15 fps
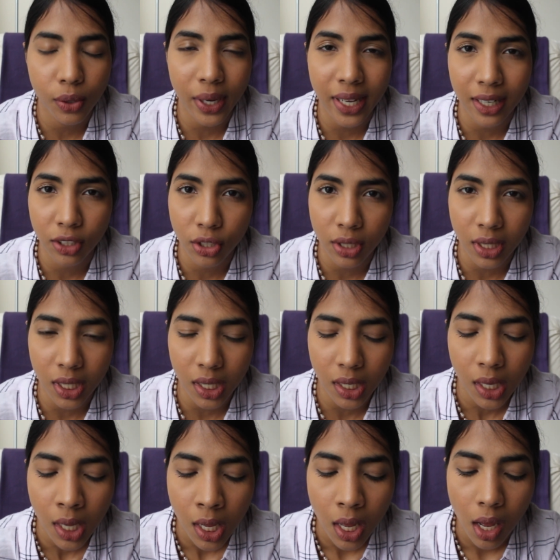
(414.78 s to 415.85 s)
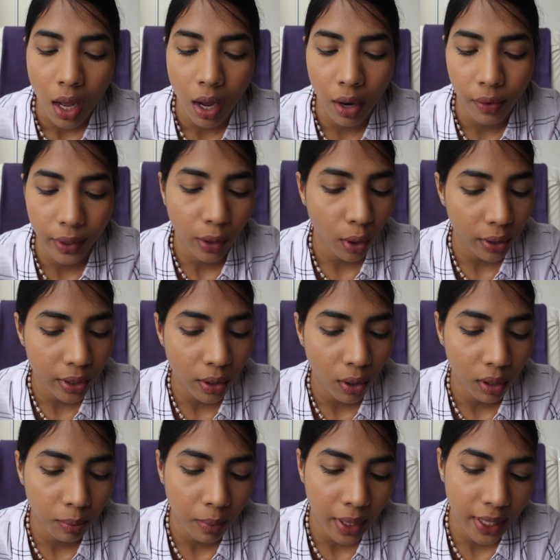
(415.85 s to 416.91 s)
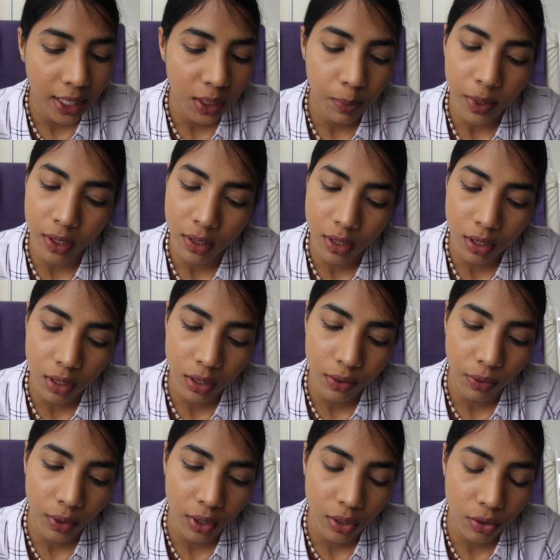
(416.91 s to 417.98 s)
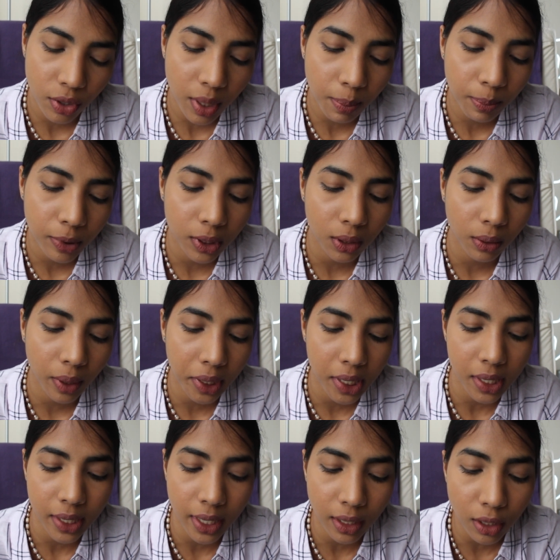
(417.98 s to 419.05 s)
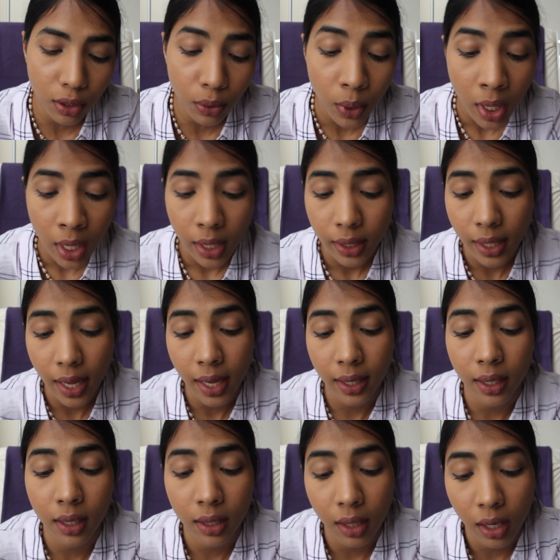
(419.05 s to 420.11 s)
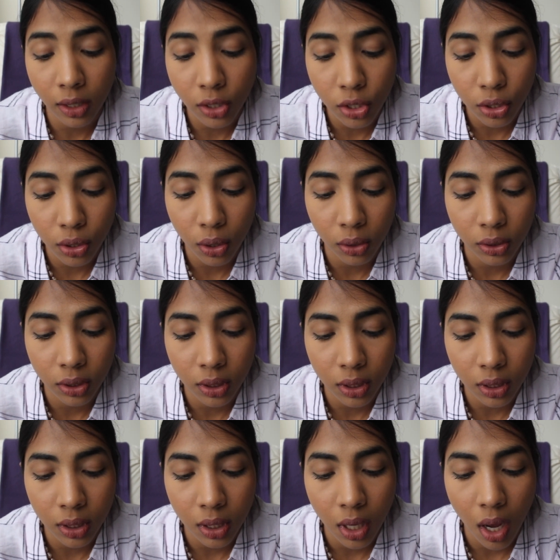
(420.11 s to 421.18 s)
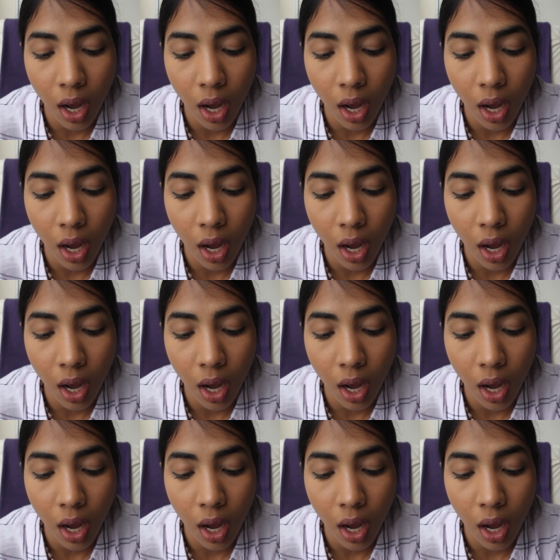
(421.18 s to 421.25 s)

So I actually recorded all my expenses for the trip, so I can tell you that a lunch costed